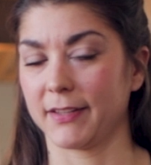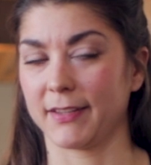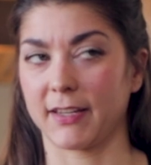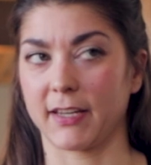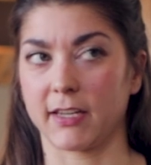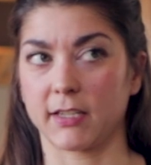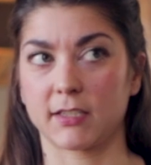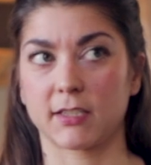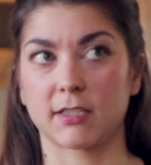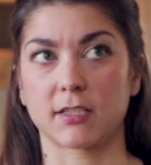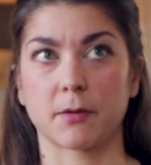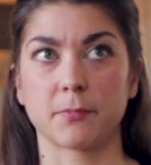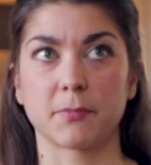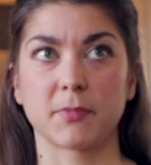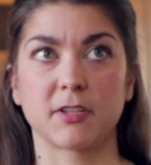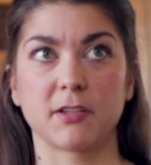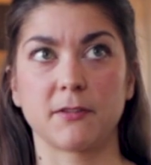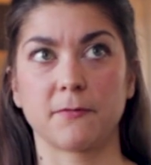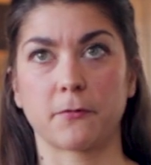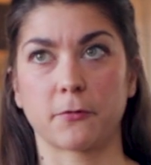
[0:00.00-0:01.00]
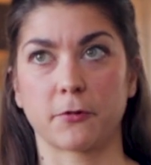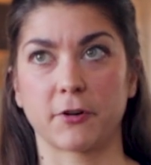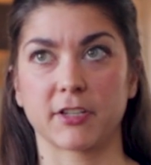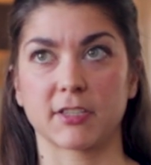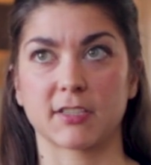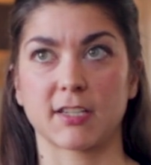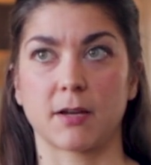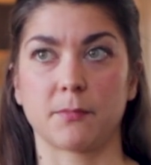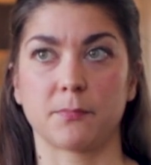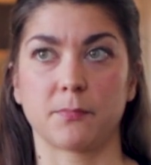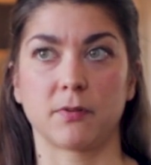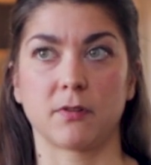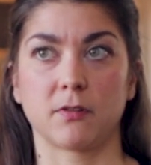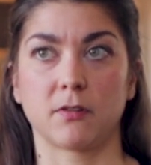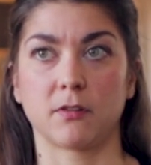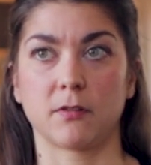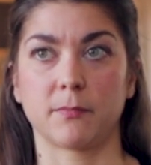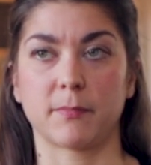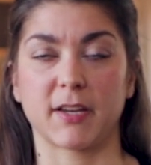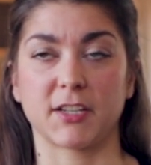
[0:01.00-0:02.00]
Like somebody, for
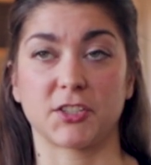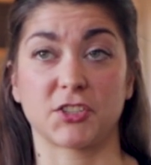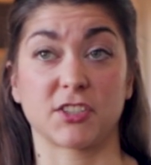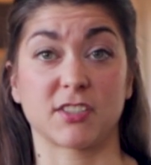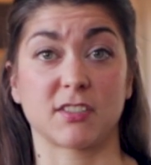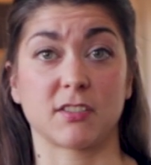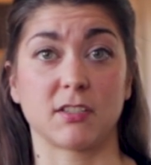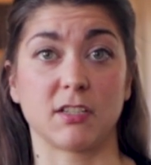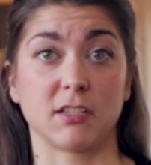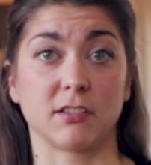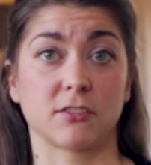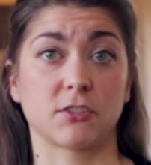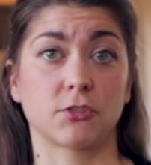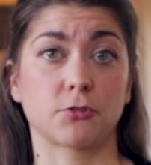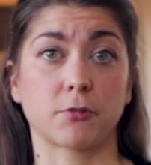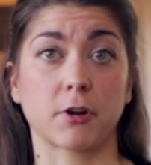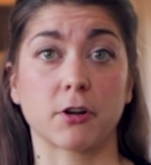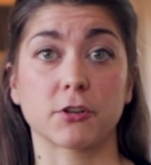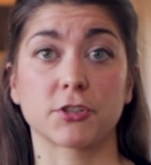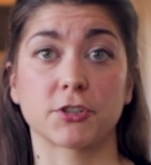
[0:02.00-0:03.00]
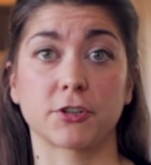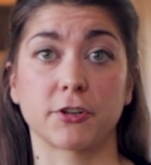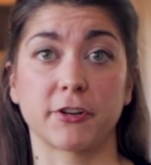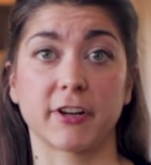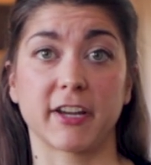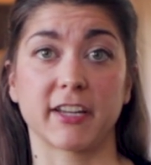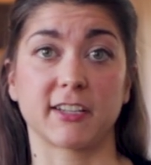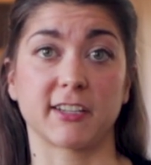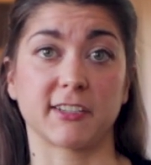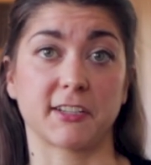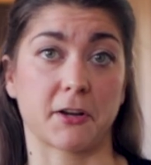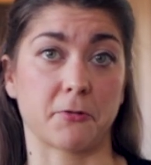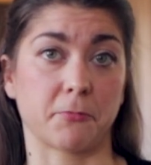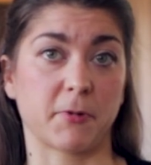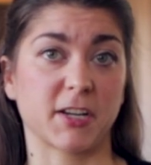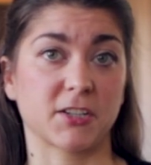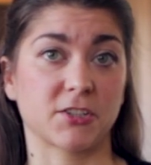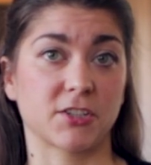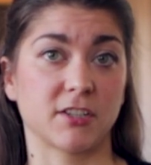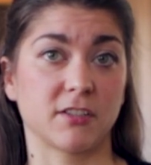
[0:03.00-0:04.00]
example, might just need structure and a
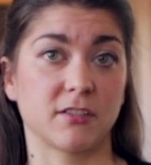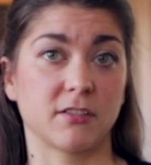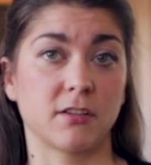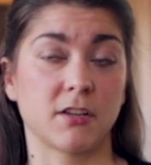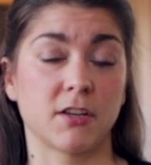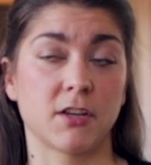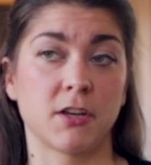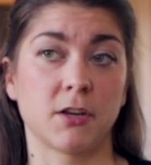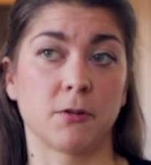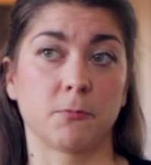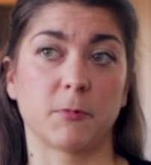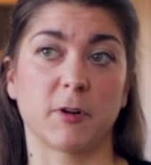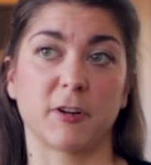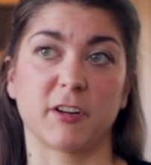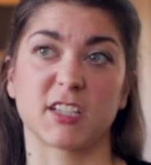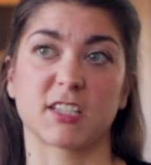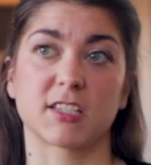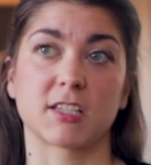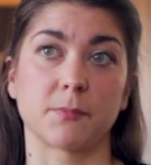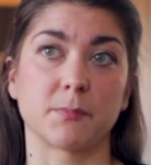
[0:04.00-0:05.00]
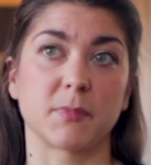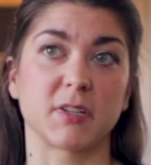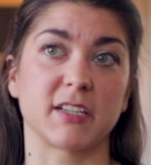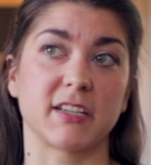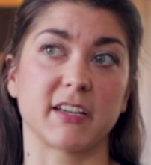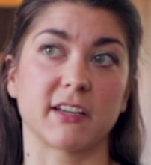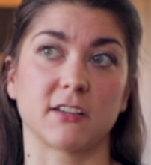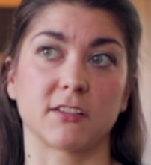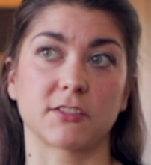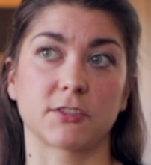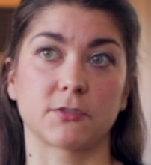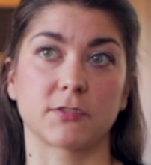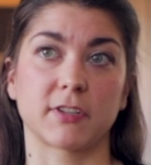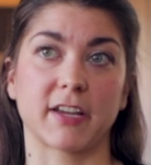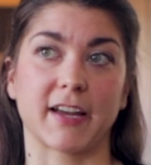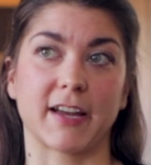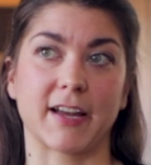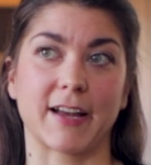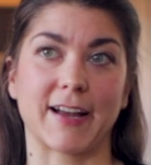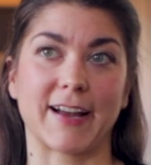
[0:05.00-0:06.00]
direction, whereas somebody
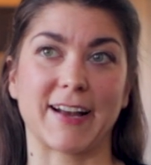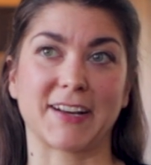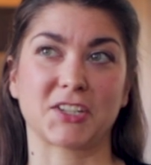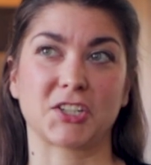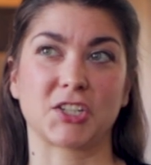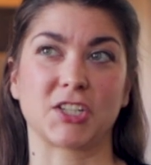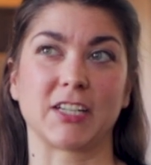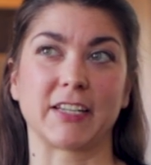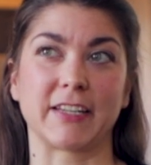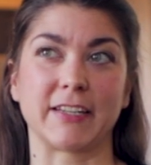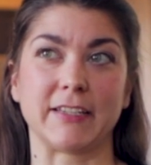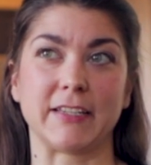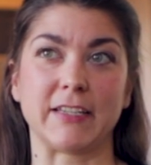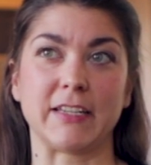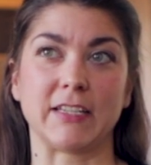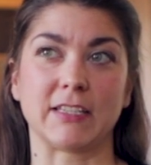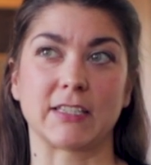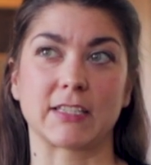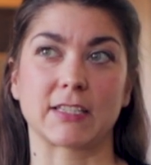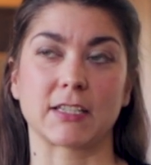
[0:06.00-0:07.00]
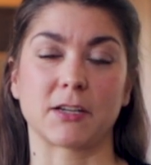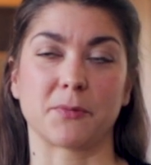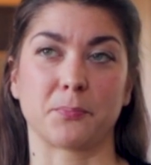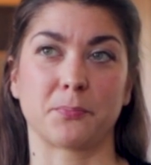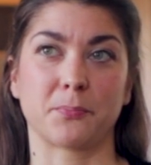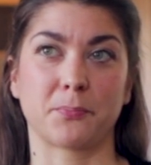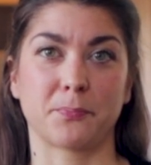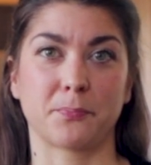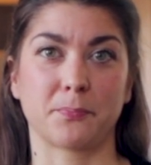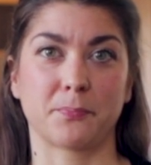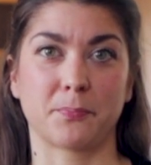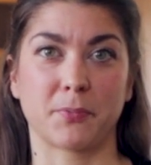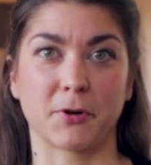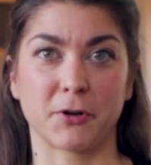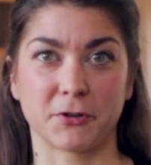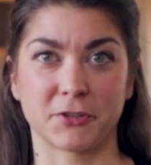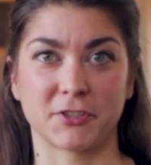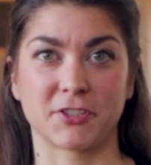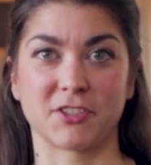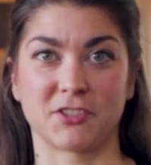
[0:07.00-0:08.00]
else actually needs a
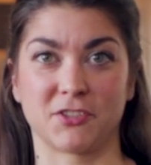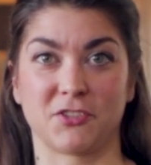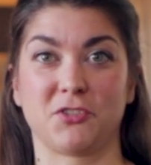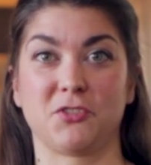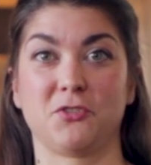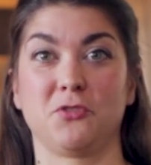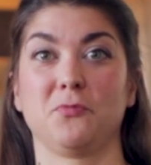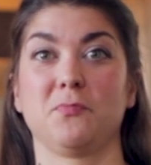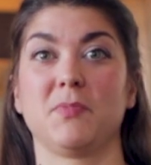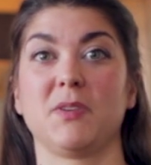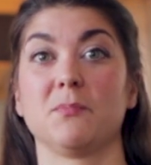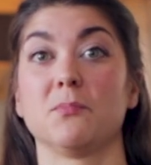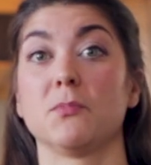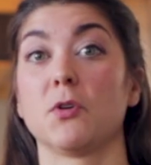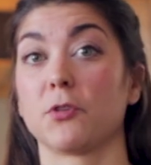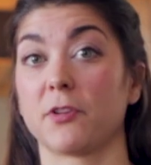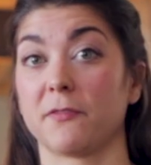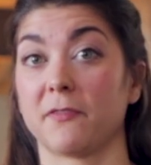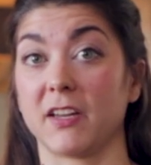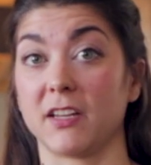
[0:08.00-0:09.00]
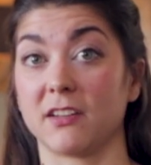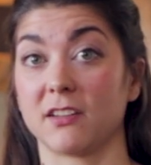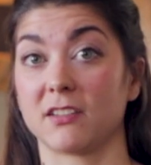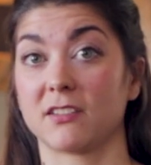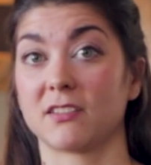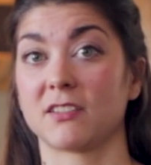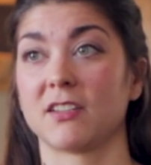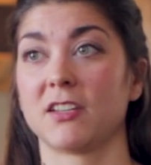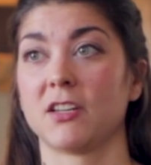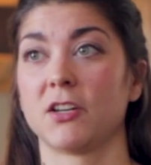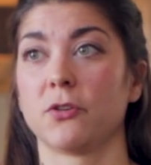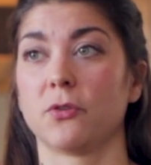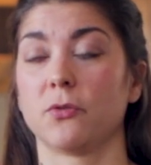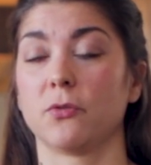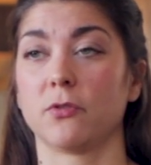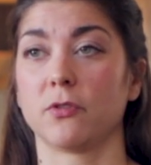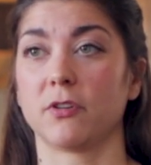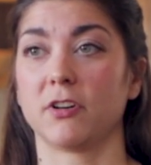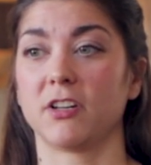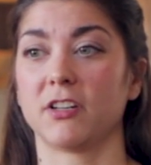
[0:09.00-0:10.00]
person to be motivated
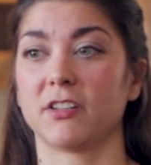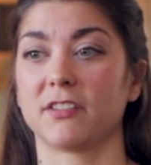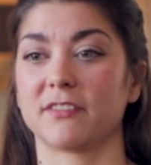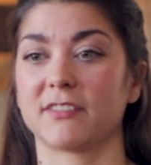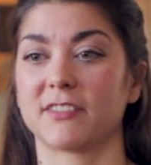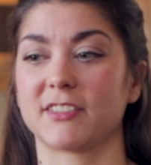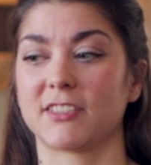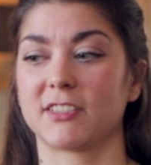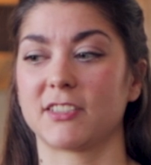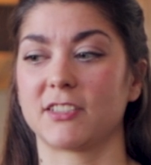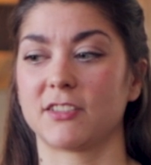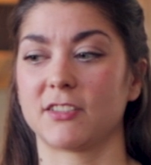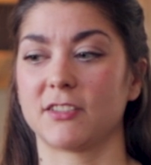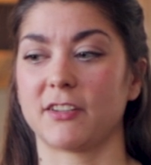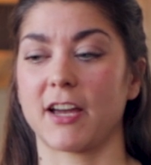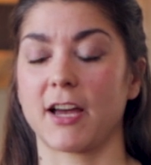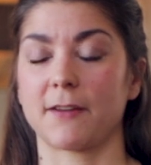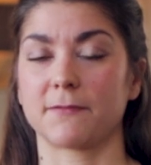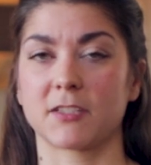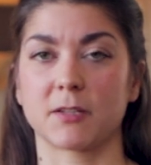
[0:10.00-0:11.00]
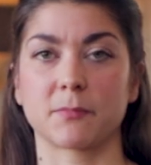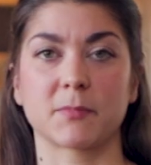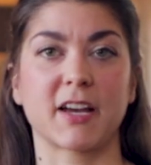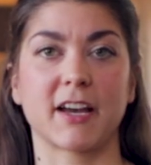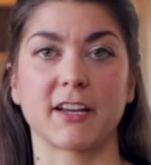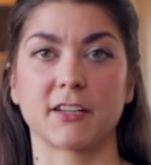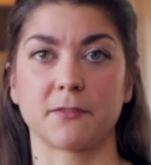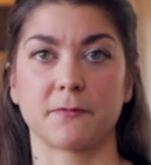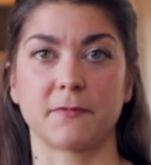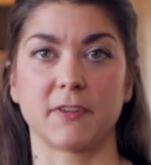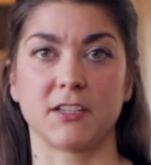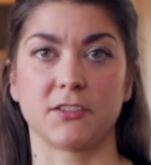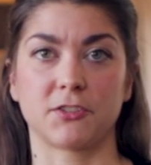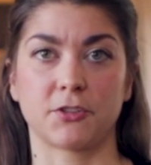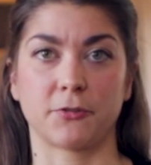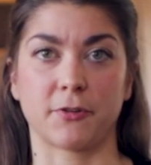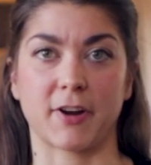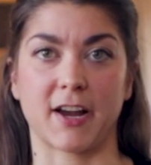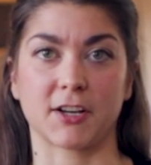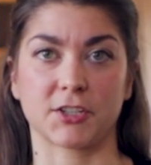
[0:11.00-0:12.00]
or to have some kind of
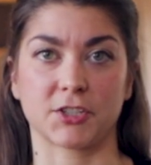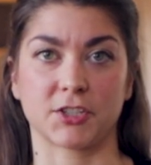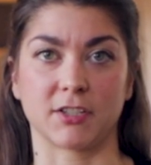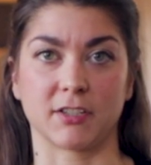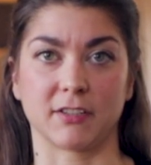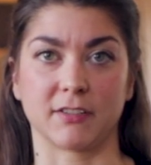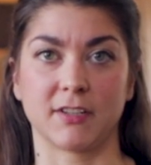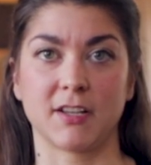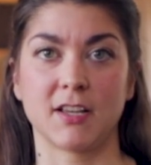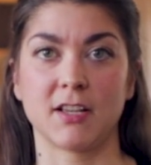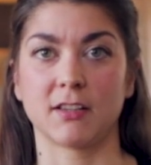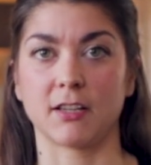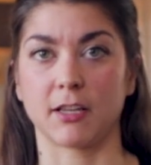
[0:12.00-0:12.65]
interaction.